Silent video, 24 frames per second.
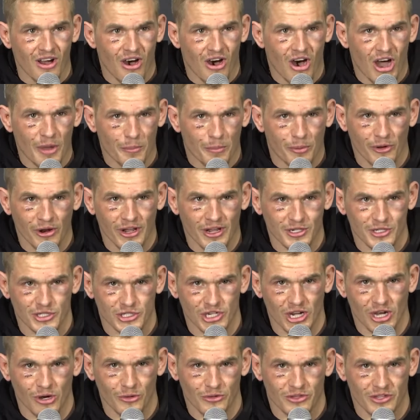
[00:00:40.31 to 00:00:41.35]
I put on a
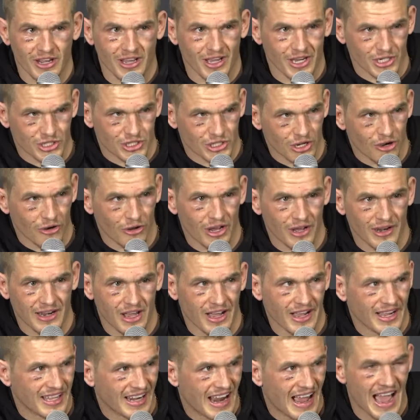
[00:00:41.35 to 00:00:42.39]
show today. I showed
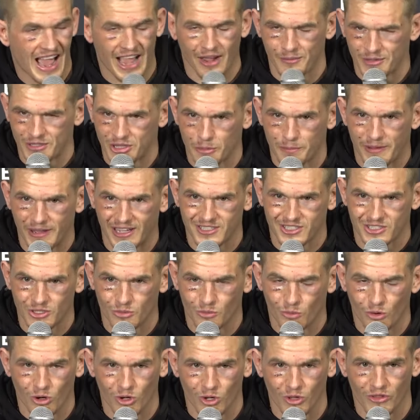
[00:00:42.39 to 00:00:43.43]
I can hang with the best in the
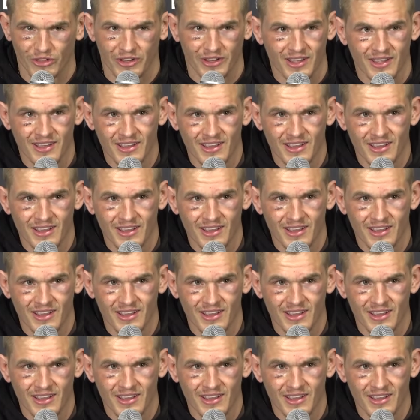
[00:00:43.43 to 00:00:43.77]
world, and